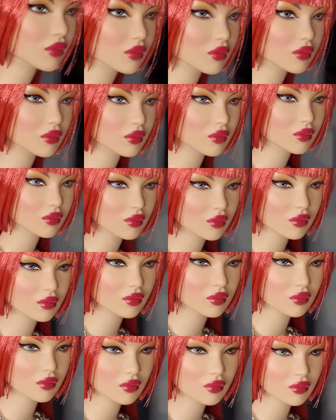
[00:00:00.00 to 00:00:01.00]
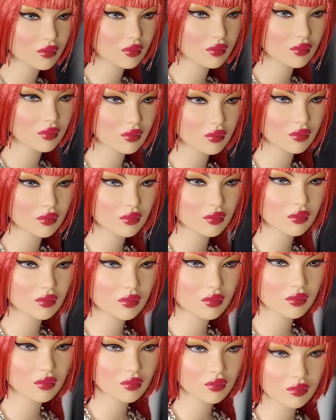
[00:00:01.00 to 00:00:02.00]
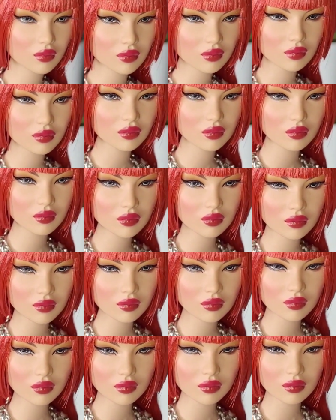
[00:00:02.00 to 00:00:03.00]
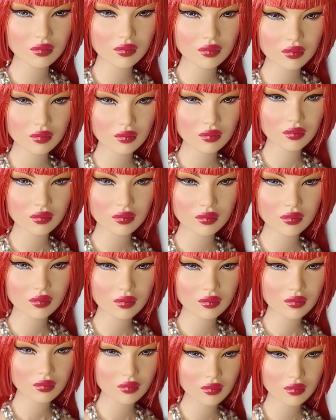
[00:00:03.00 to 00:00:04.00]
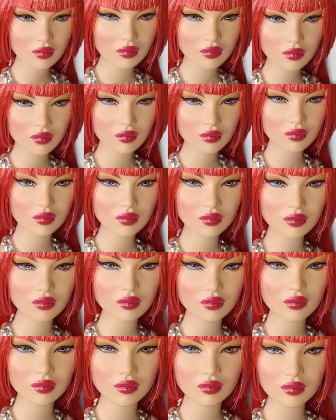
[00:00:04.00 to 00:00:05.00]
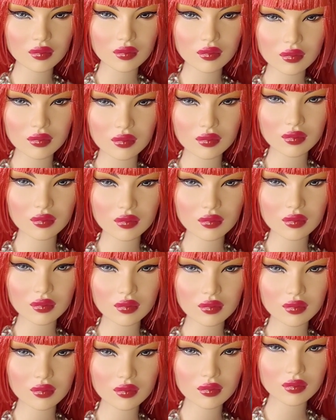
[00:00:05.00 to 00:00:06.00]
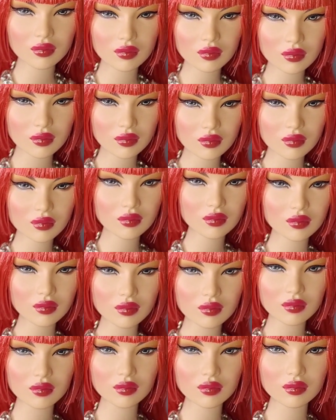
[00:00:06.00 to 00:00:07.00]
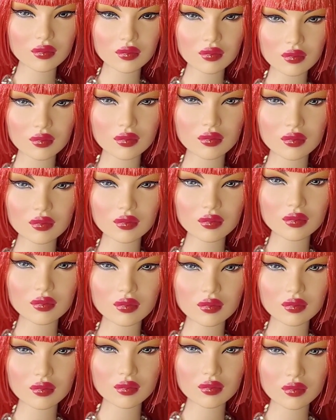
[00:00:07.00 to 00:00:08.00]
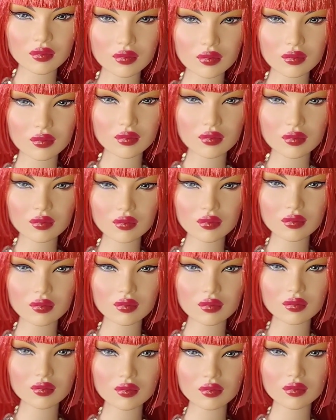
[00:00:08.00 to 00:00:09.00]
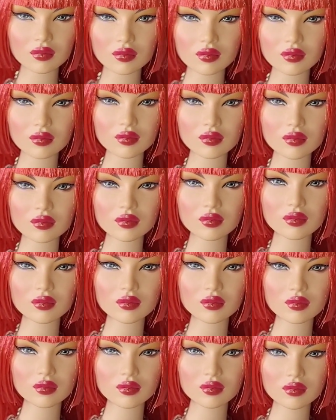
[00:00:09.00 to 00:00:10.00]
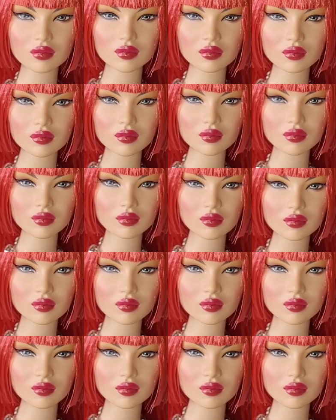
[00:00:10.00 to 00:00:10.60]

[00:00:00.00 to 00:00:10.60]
There was no gel in her hair. Like, what else can I say? Positive things. I want positive things. I feel like I was very negative. Sorry for the moving camera.